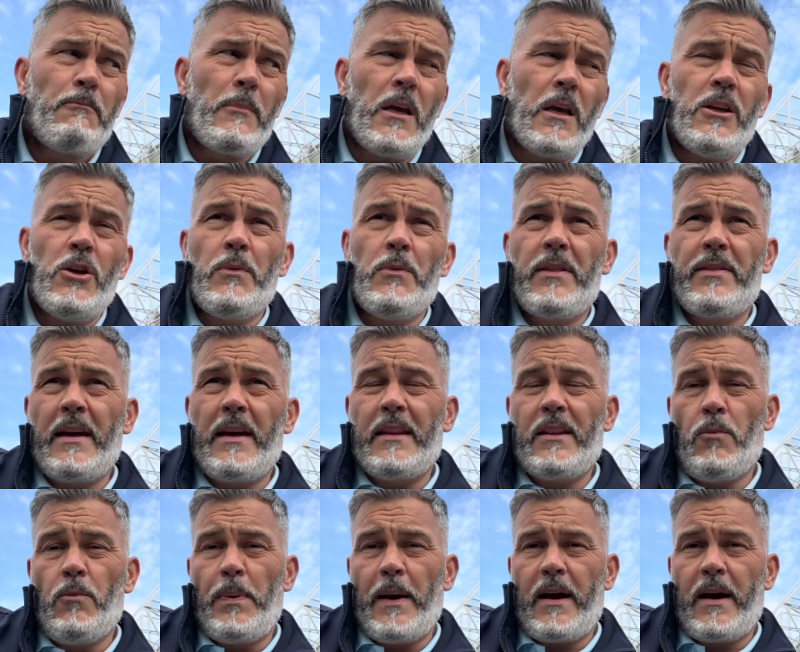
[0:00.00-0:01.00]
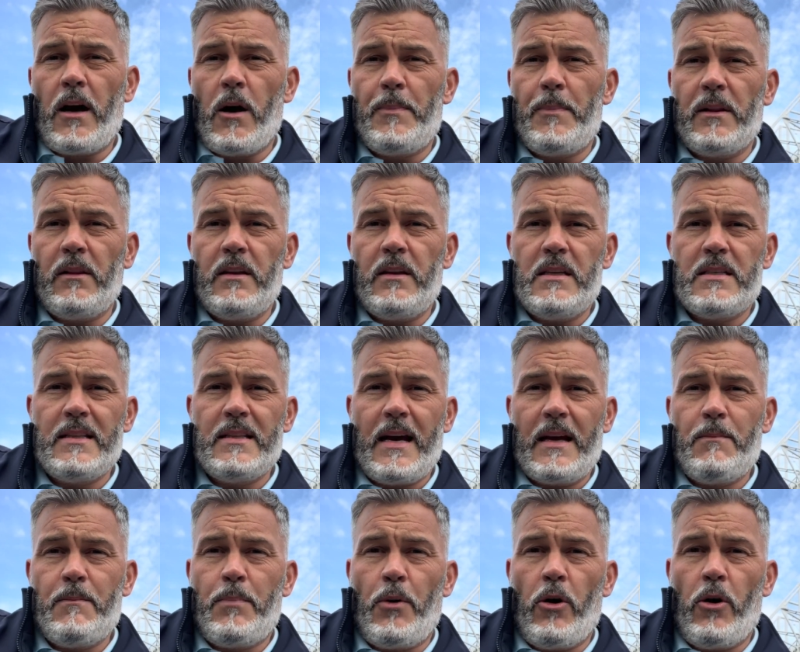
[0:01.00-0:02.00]
You would think they'll pick up at least
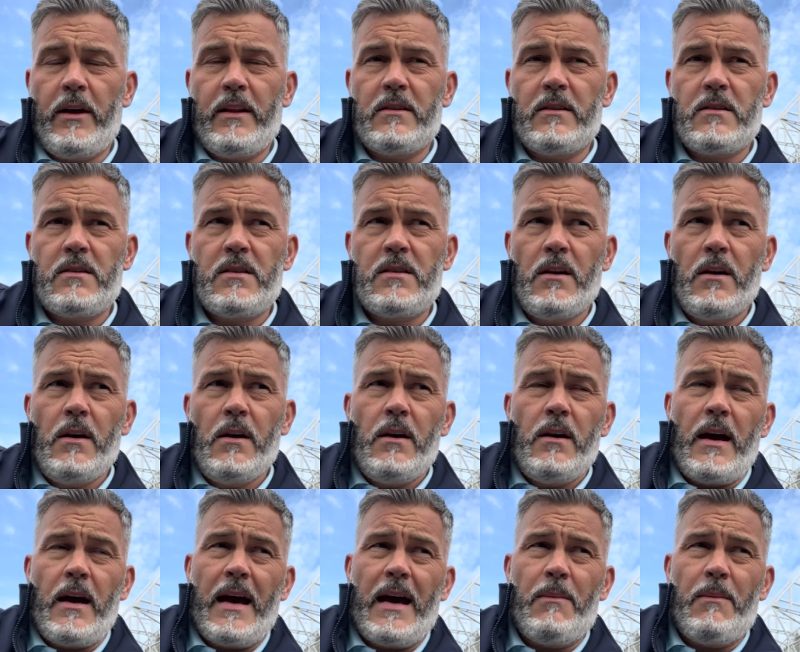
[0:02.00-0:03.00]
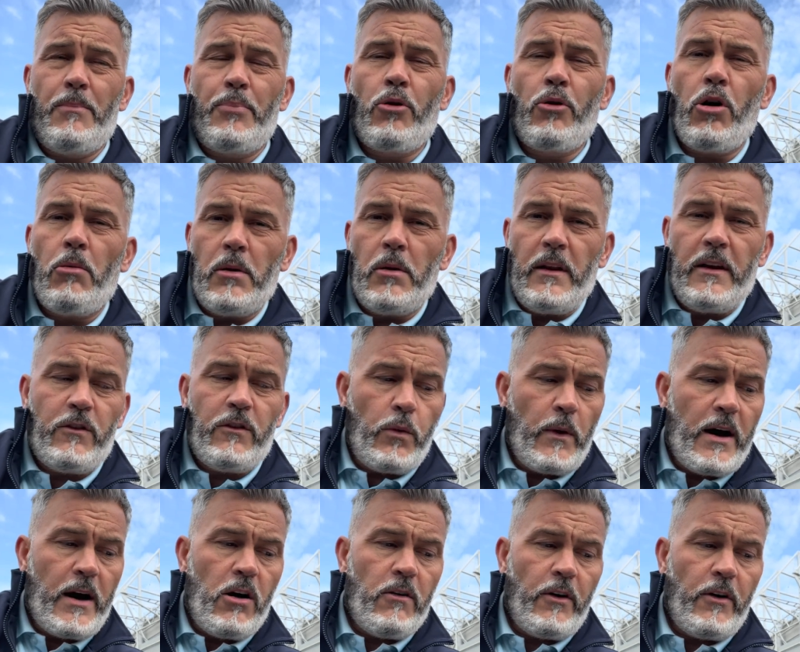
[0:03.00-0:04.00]
9 points, probably
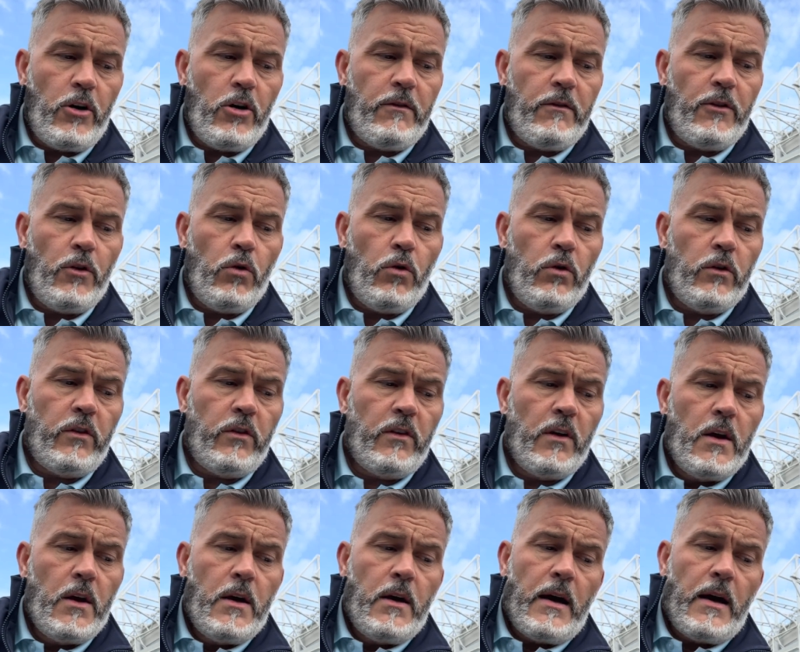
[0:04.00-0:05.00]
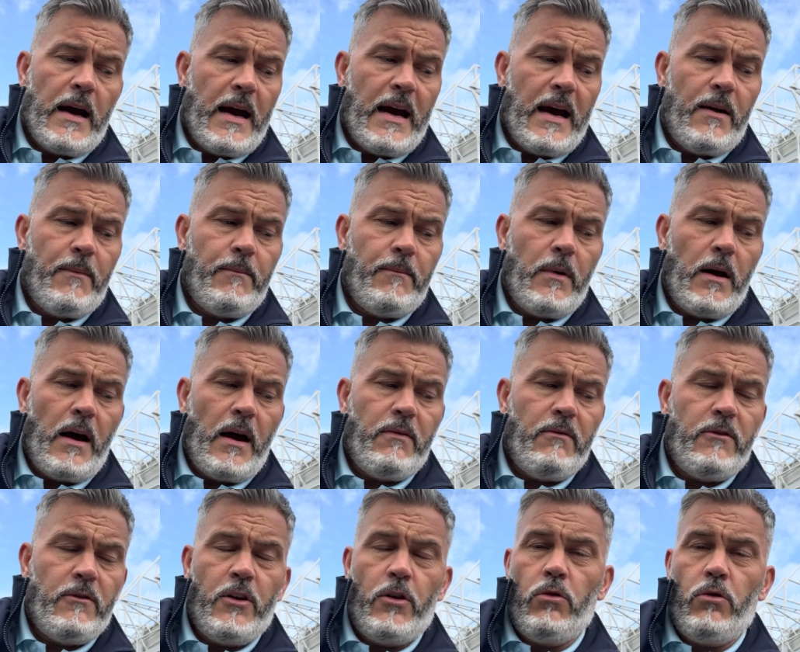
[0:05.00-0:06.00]
12 out of those, and
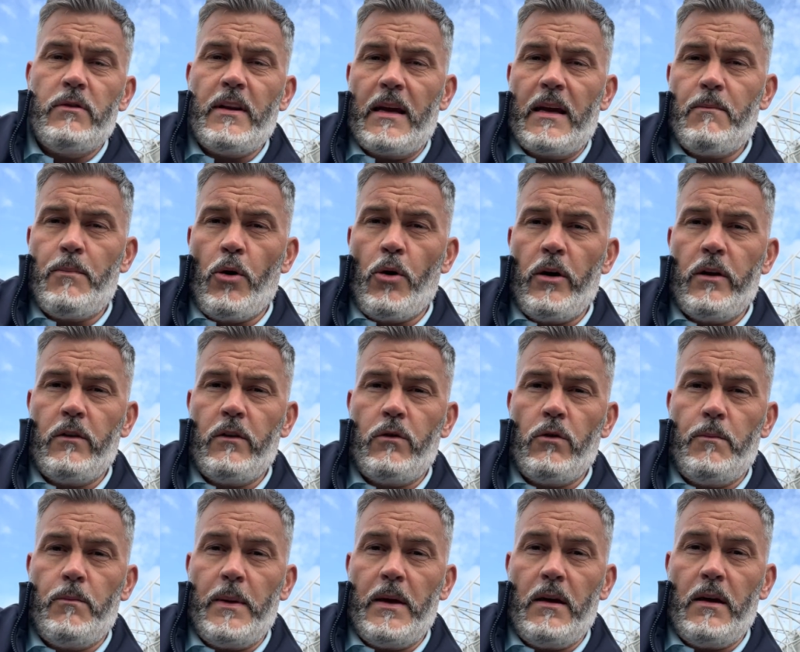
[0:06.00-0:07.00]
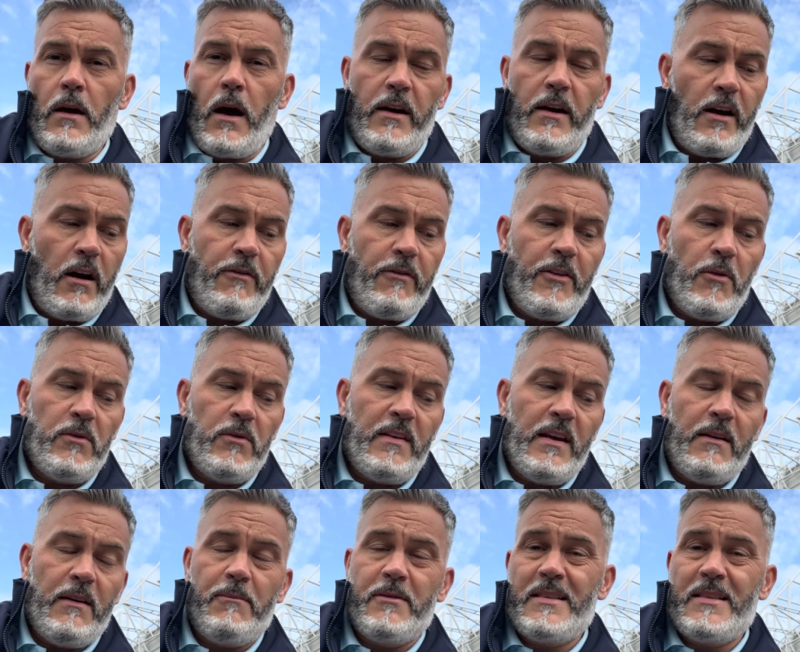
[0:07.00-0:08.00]
9 points would be enough. That would
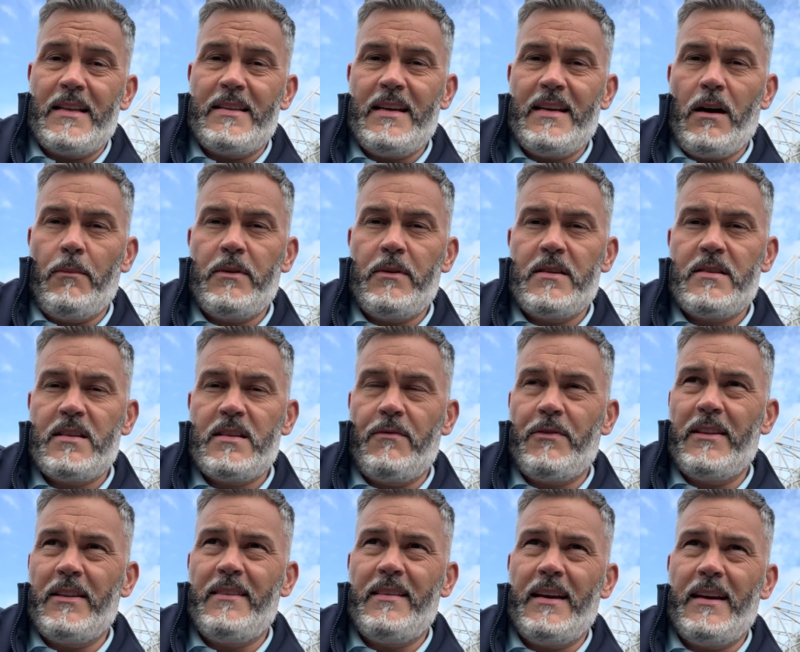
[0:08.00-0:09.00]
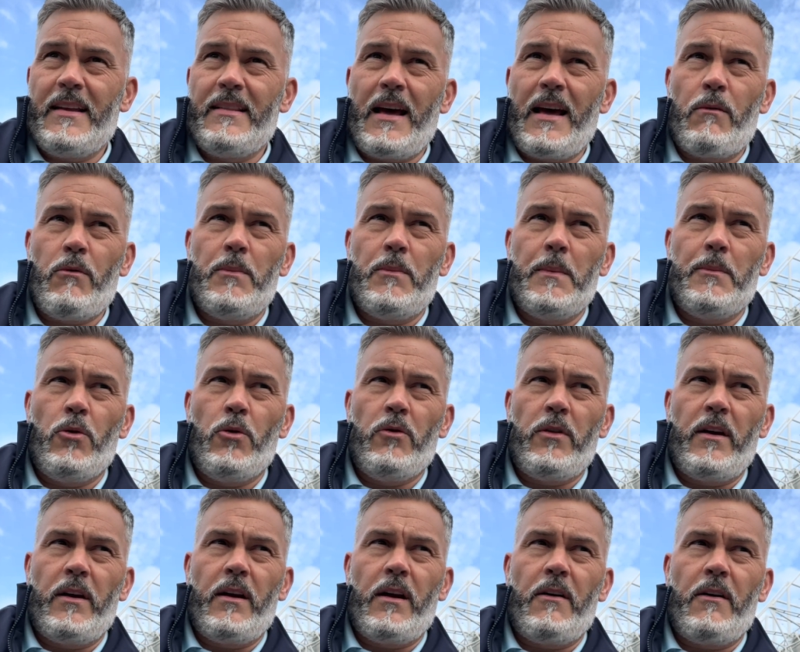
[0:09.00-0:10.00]
take City up to 70, and that would be more
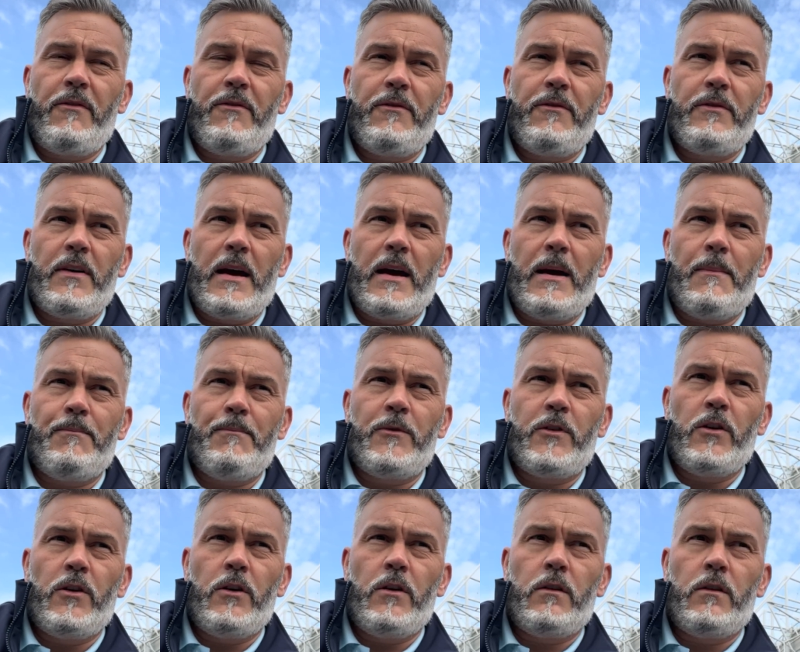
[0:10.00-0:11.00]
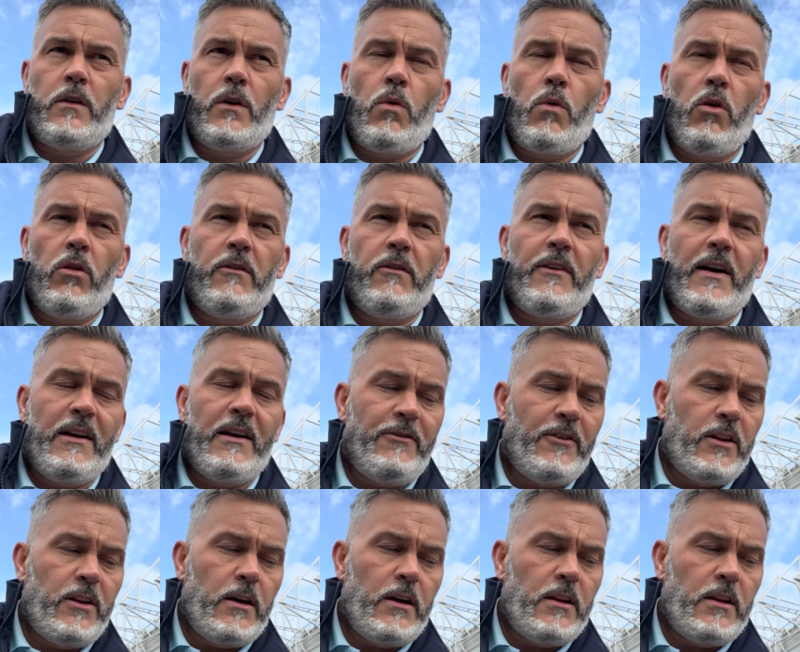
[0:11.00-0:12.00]
than enough to qualify
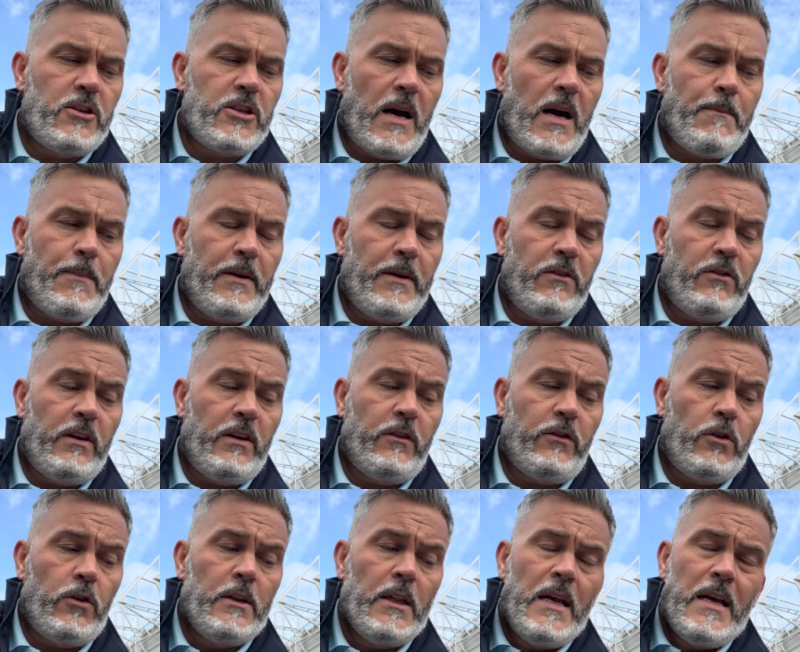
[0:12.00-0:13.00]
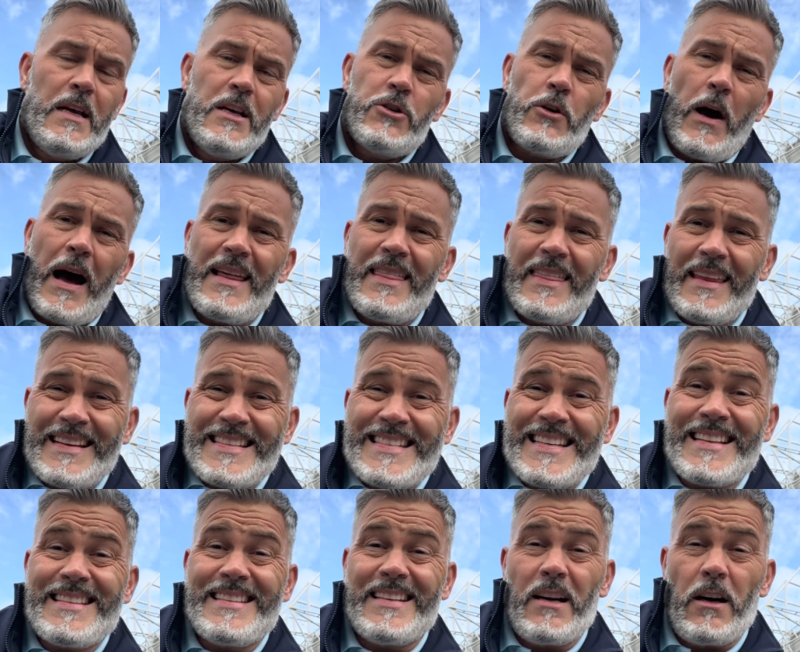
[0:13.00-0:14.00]
for the Champions League. So I think
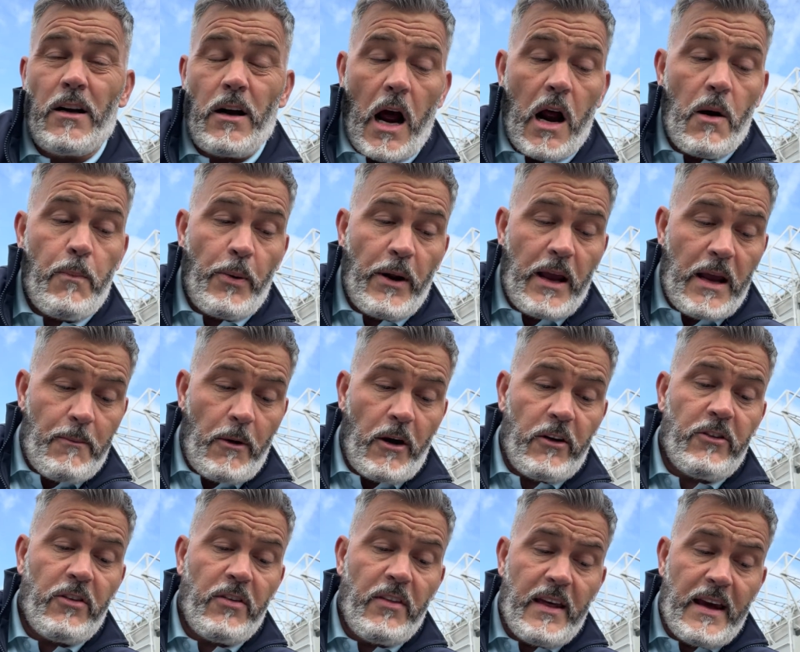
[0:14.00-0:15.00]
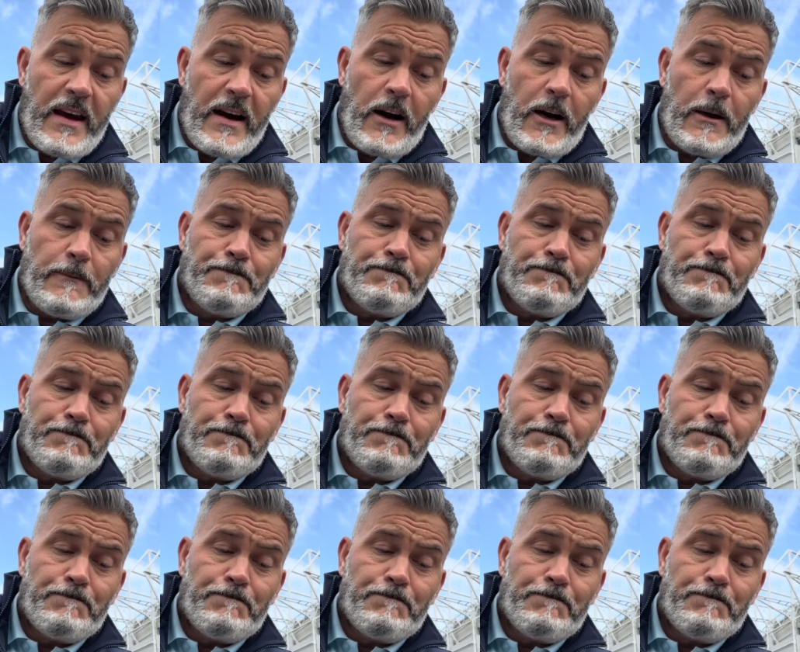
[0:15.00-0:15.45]
City are pretty much there.